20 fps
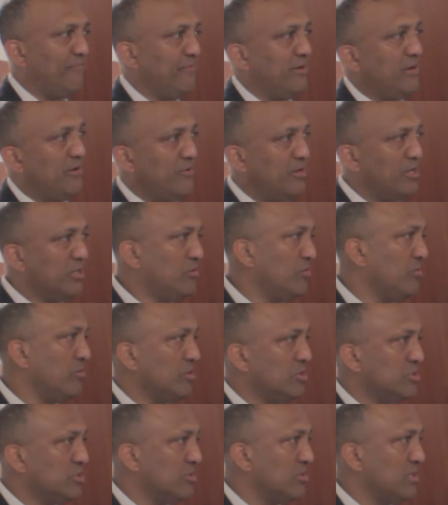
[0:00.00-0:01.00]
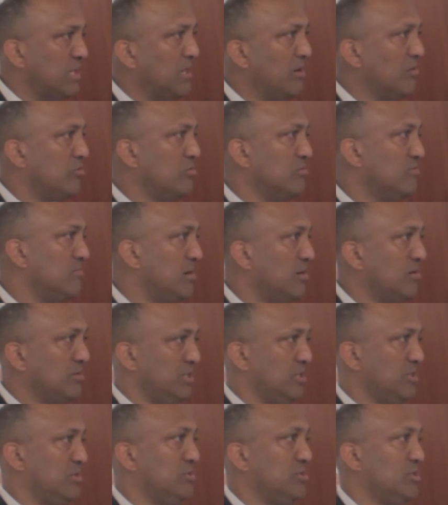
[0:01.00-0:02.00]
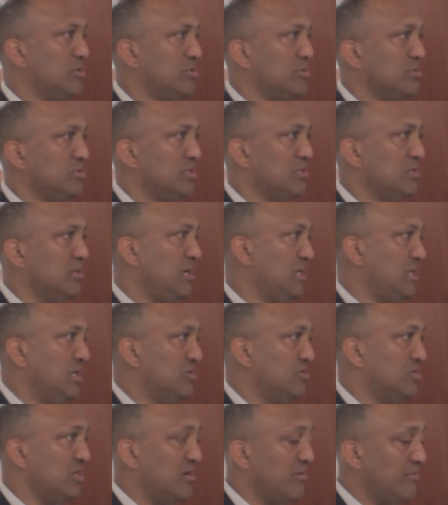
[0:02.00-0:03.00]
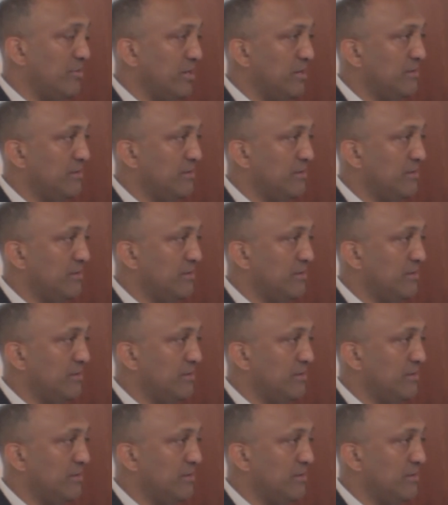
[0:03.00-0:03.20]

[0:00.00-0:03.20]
vary according to the local market conditions in each area.